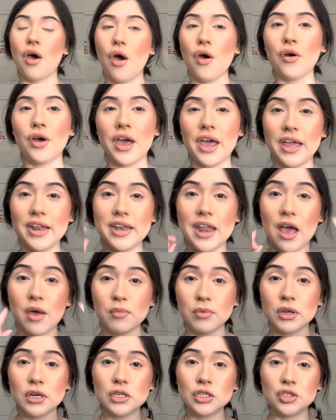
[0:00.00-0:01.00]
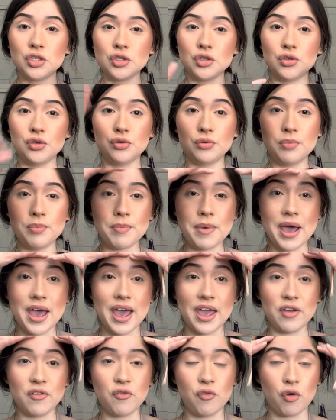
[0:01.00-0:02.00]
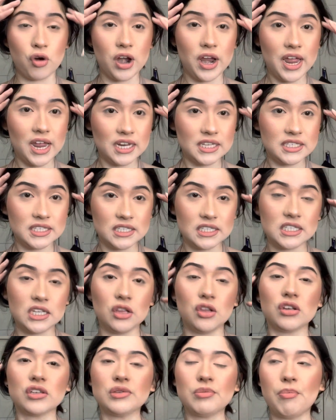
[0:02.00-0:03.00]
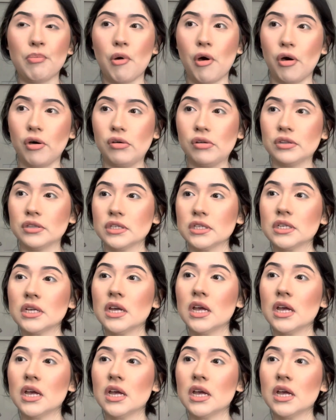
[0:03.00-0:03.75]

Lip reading: Okay, now I'm gonna do my forehead since it looks bald.